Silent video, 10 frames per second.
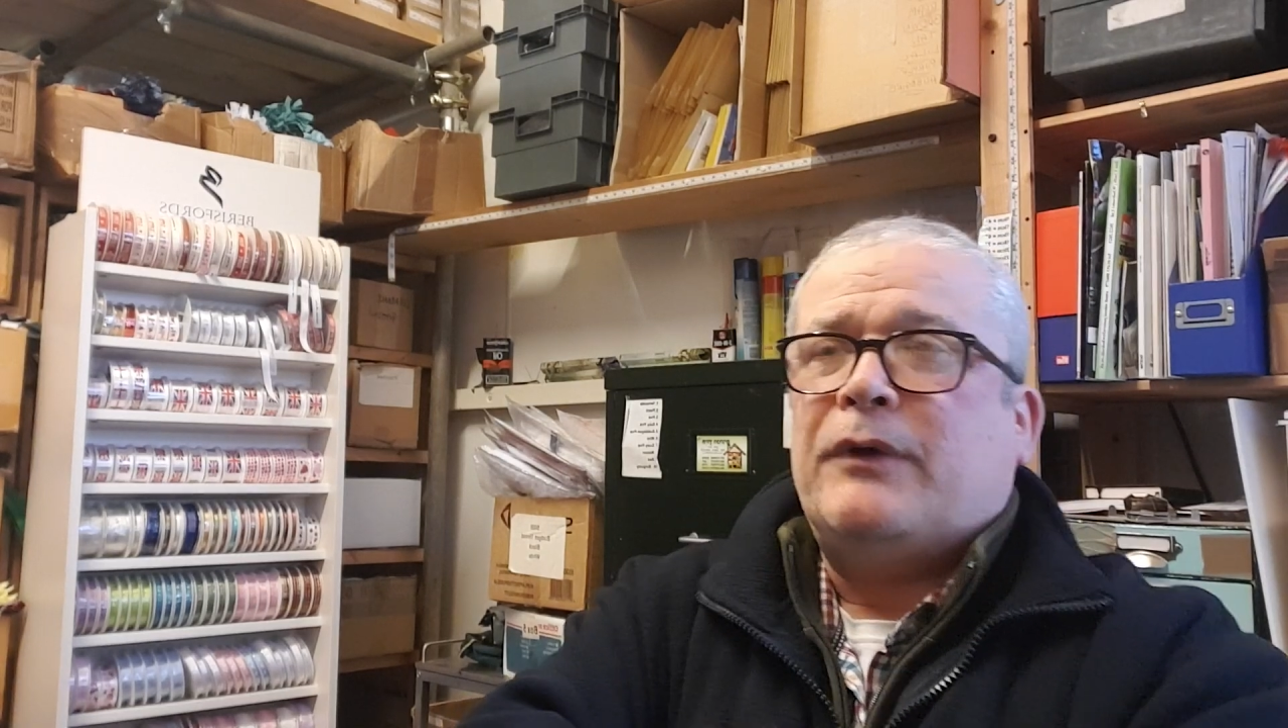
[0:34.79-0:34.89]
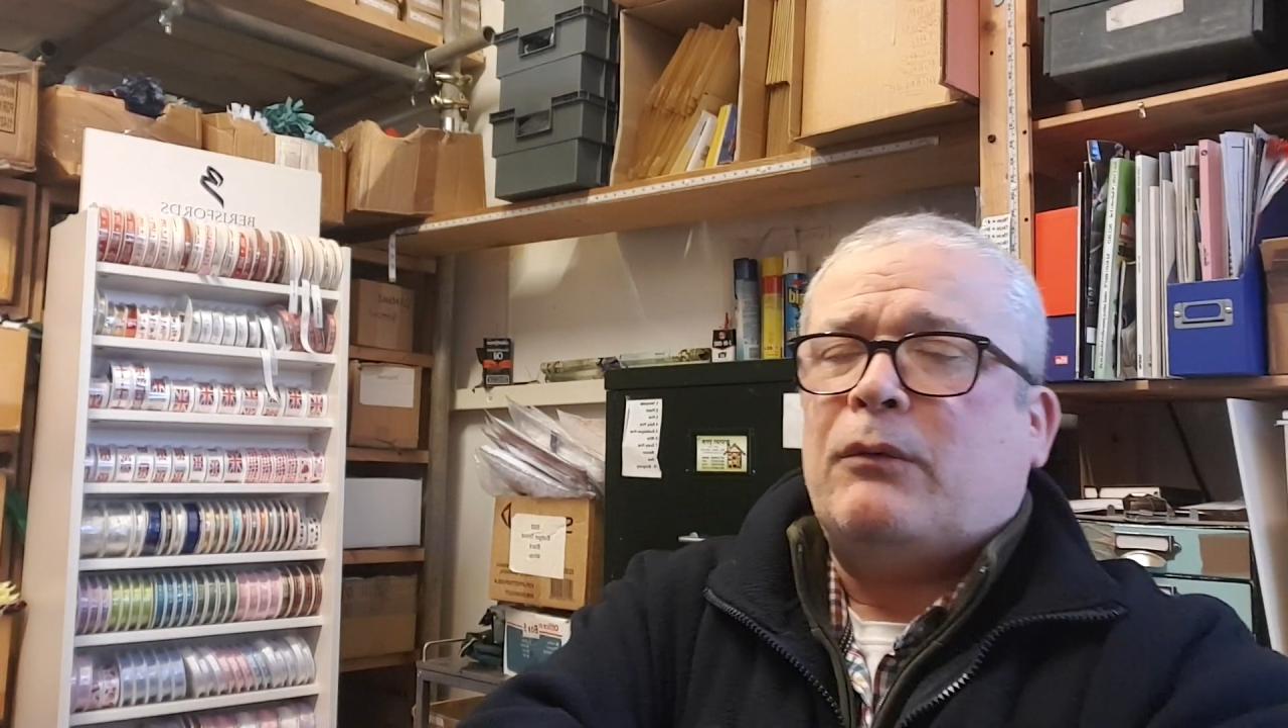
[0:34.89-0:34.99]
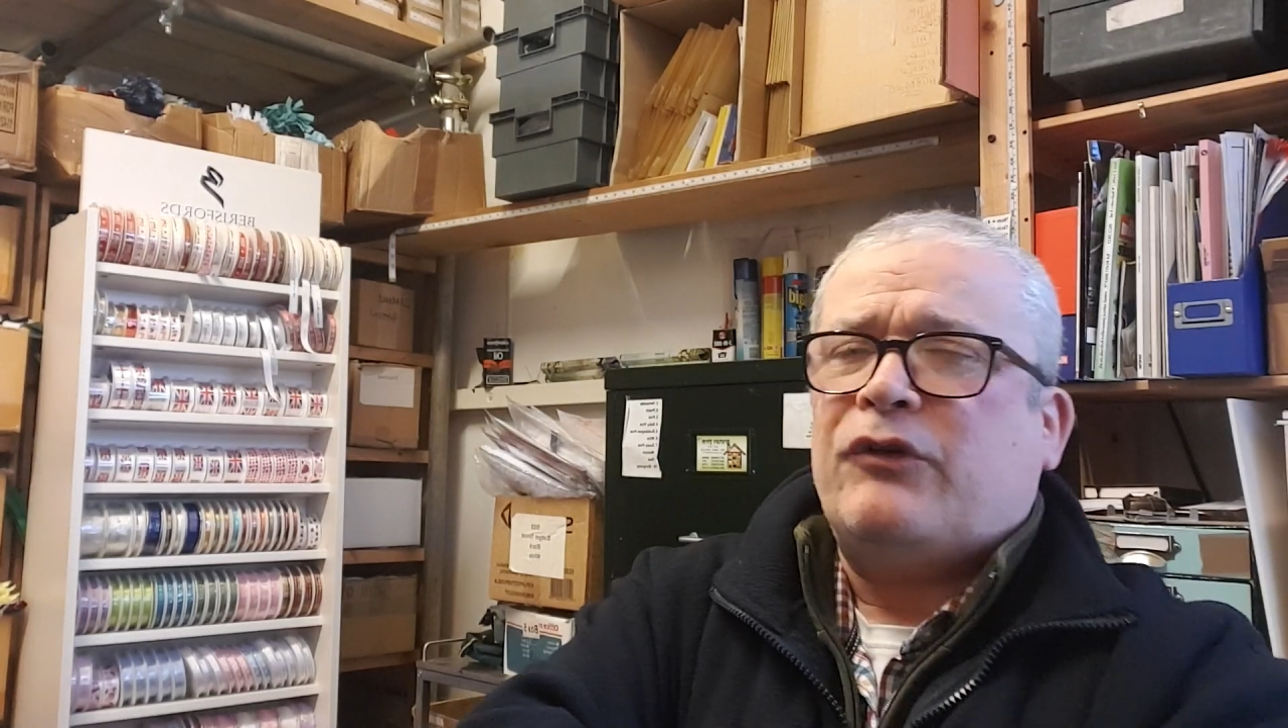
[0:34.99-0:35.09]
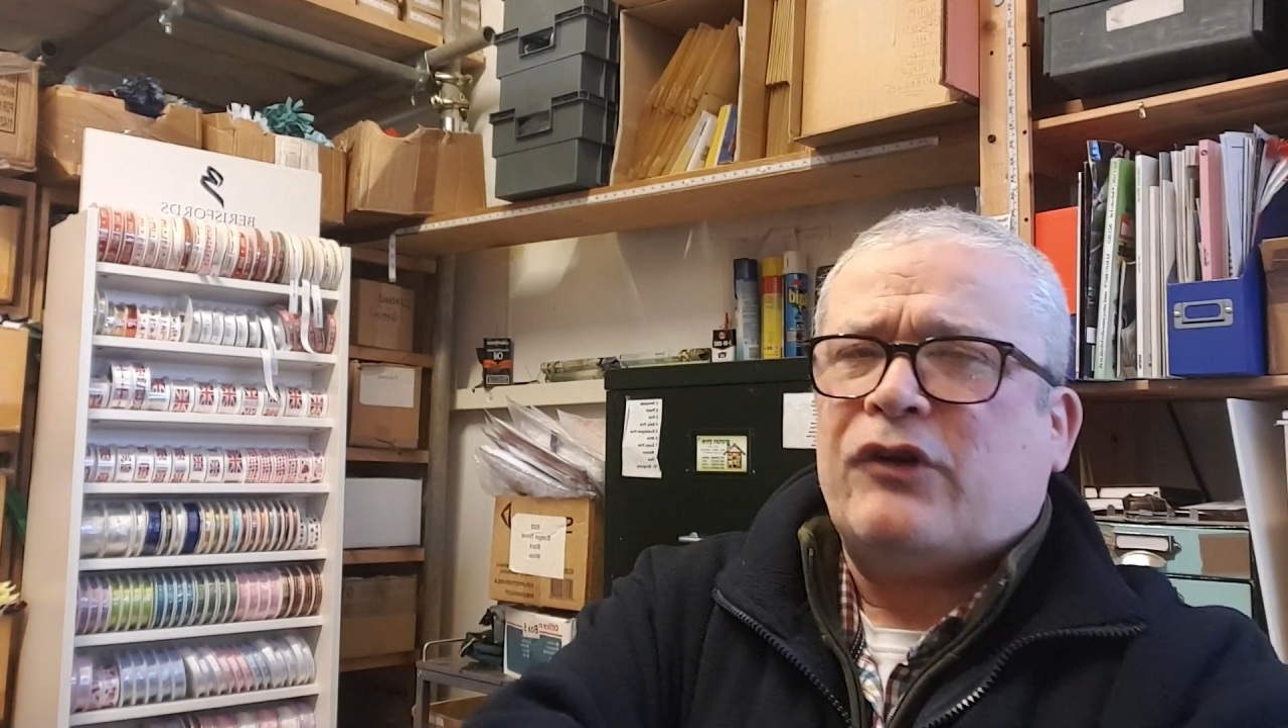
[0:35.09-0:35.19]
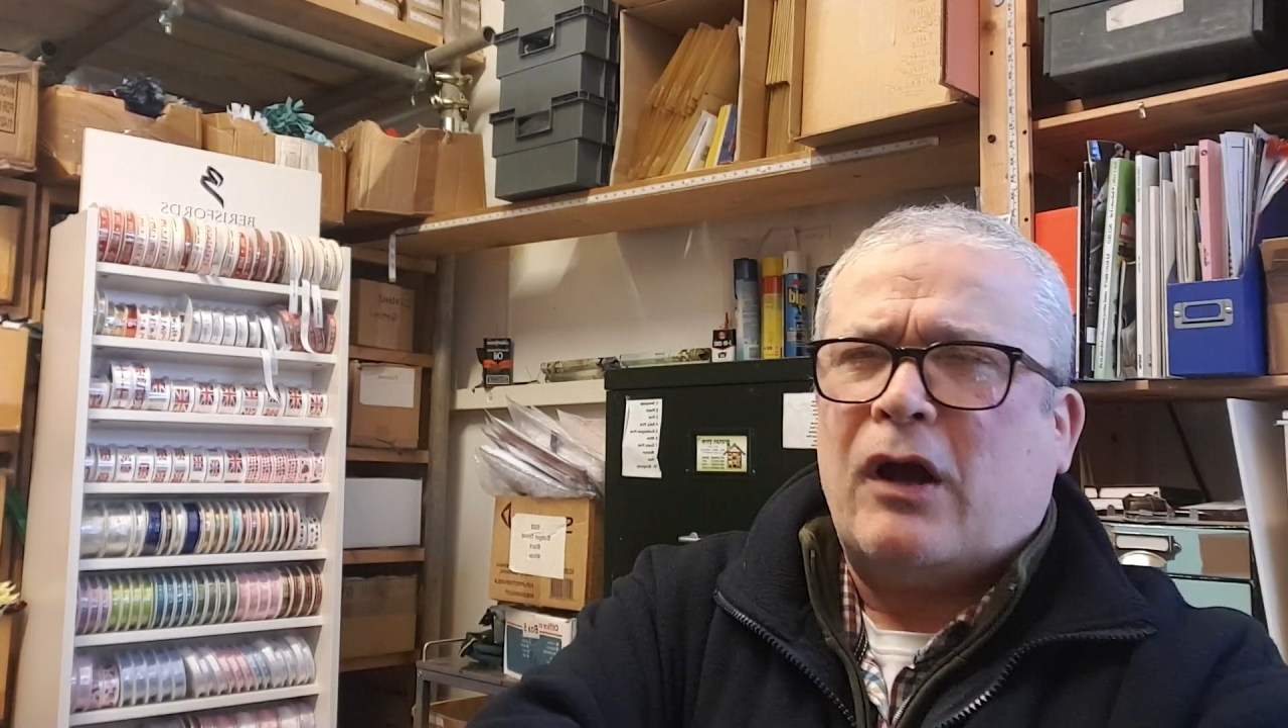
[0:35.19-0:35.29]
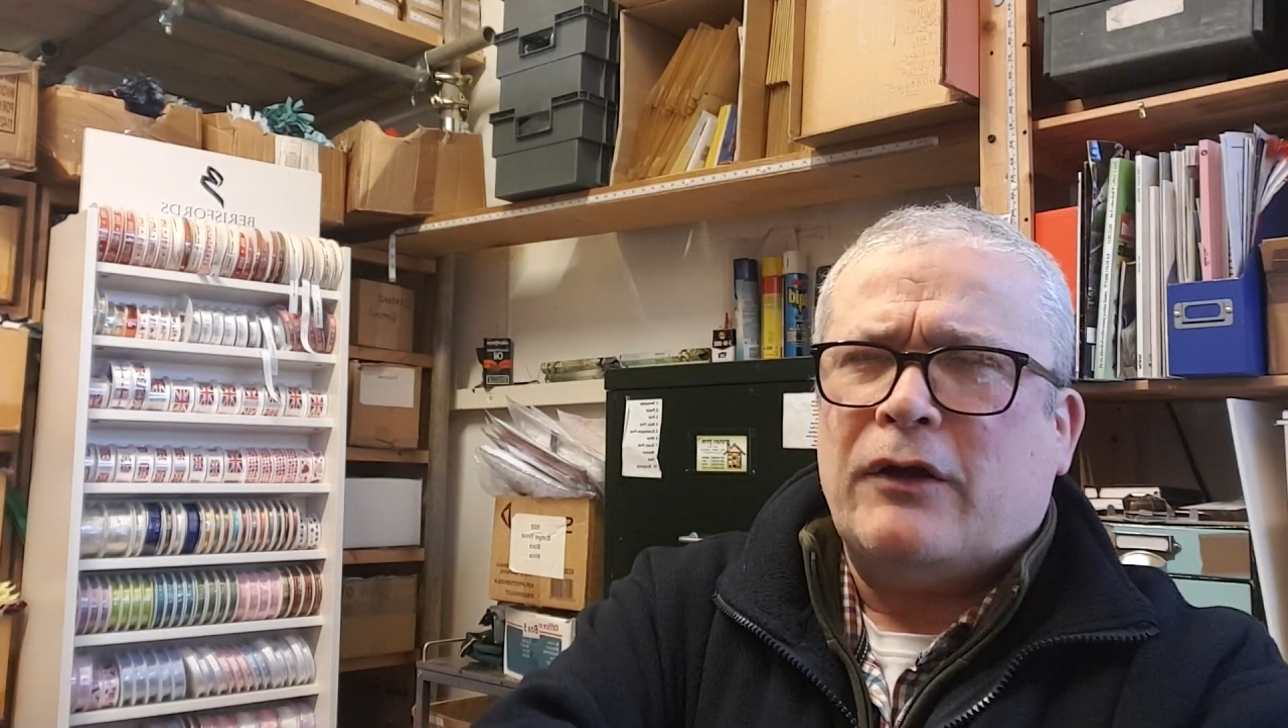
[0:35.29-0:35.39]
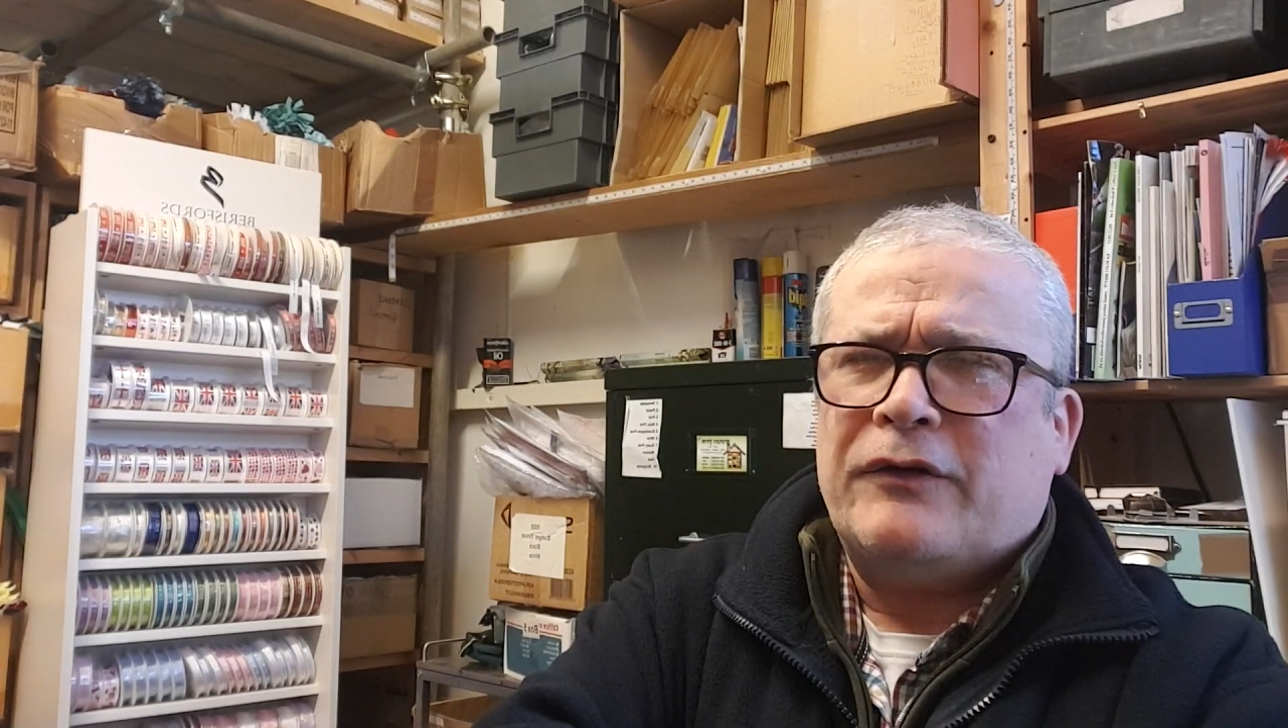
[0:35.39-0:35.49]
I was kind of